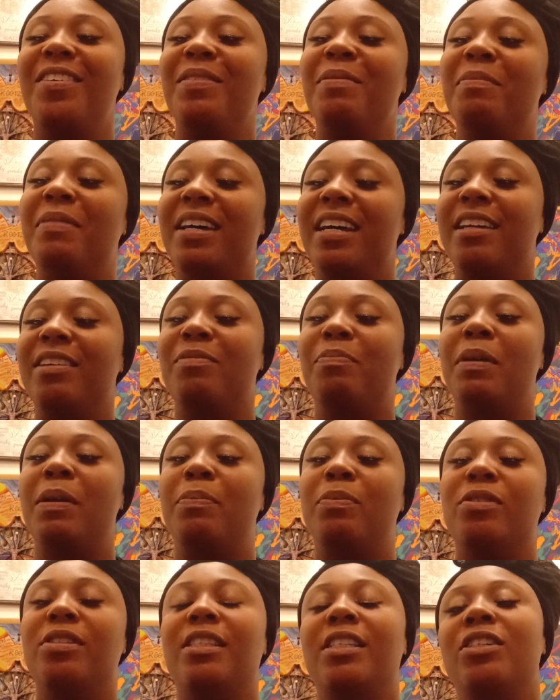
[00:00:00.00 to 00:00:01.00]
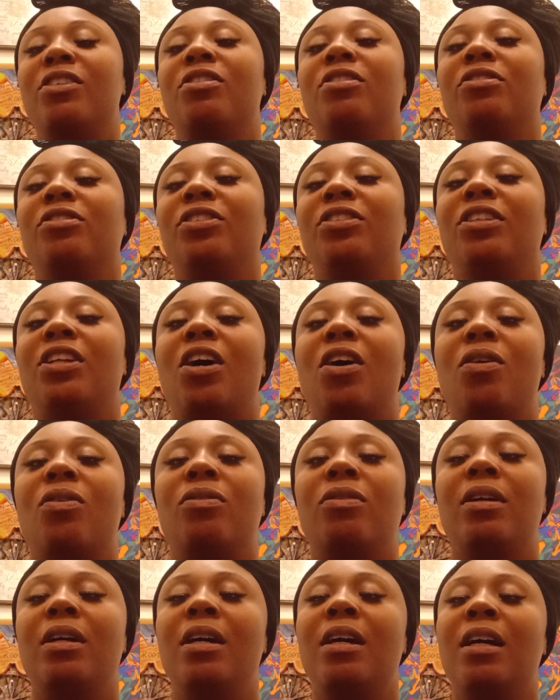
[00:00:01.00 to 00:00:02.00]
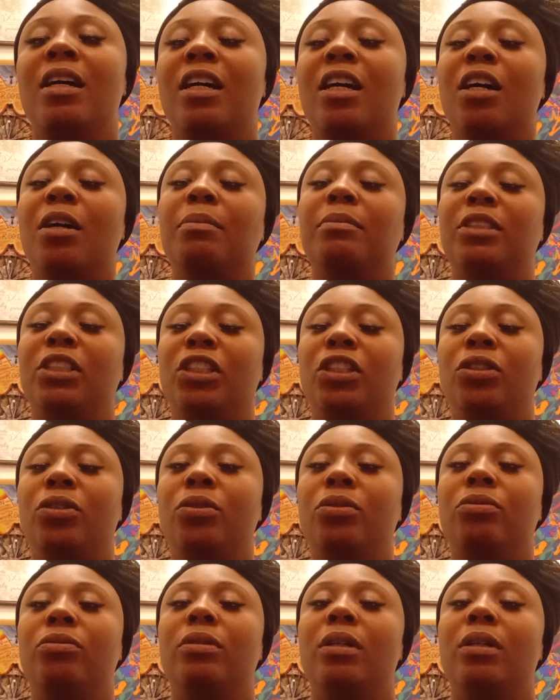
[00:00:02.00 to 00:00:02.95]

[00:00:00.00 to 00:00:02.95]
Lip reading: but people still, come to you.